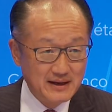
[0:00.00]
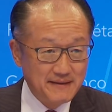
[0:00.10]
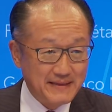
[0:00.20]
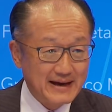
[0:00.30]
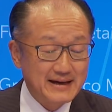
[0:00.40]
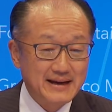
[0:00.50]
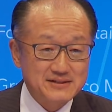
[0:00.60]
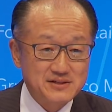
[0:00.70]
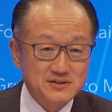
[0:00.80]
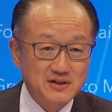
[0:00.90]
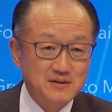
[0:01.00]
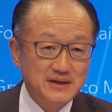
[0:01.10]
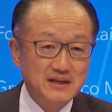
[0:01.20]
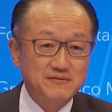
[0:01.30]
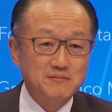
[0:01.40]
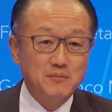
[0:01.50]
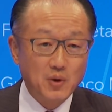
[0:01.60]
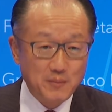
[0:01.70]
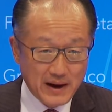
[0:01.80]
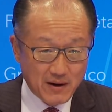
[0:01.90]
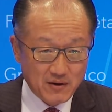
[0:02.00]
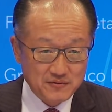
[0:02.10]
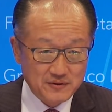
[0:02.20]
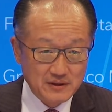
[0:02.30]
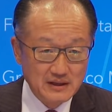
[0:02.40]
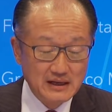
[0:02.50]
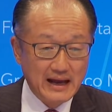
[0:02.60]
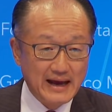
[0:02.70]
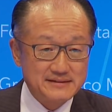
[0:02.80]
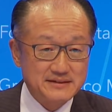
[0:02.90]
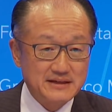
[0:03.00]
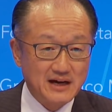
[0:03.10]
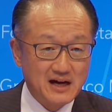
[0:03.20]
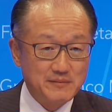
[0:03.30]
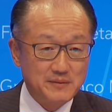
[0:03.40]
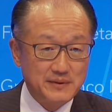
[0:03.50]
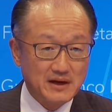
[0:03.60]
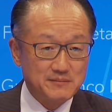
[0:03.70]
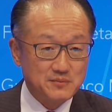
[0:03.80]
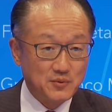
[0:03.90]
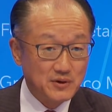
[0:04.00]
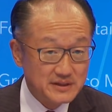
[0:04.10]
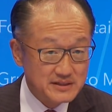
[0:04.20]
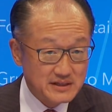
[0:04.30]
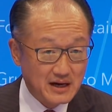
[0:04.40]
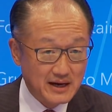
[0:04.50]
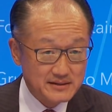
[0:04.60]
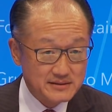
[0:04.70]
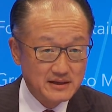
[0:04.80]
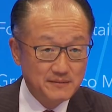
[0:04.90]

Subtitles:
that connection is going to be even more powerful as the economy becomes more digitized,